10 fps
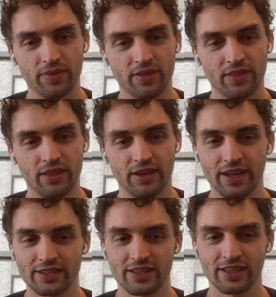The
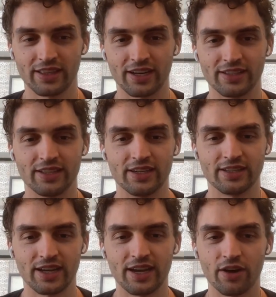next thing that I did is
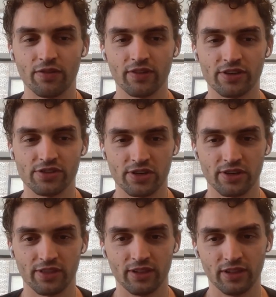I over
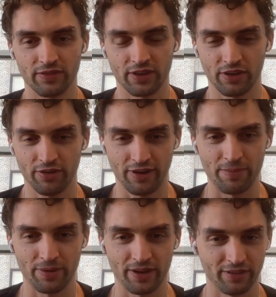engineered the living
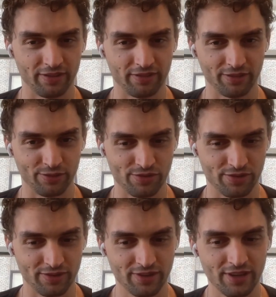crap out of the solution.
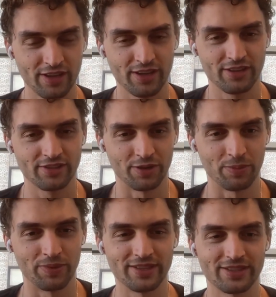So
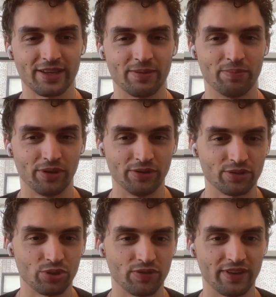Ben said build
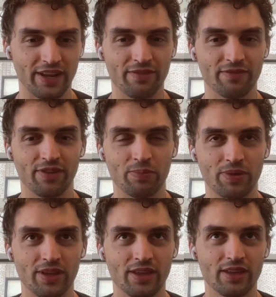sort of an
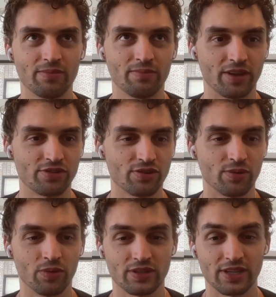MVP, make sure it
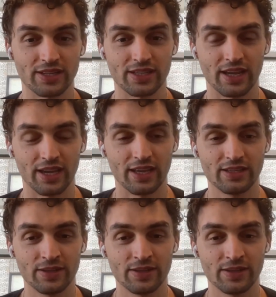works end to end.